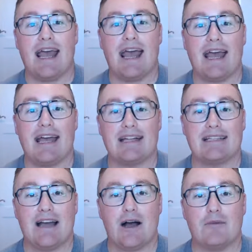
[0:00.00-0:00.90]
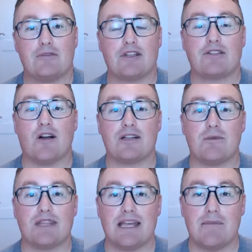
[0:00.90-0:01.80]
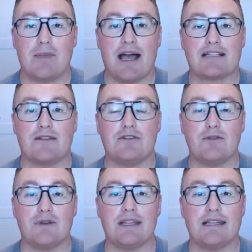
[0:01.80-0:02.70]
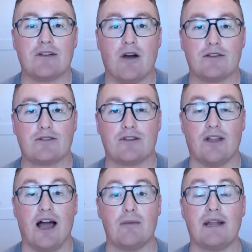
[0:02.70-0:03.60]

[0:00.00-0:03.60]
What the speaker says: and just talked about the impact of doing these concerts online.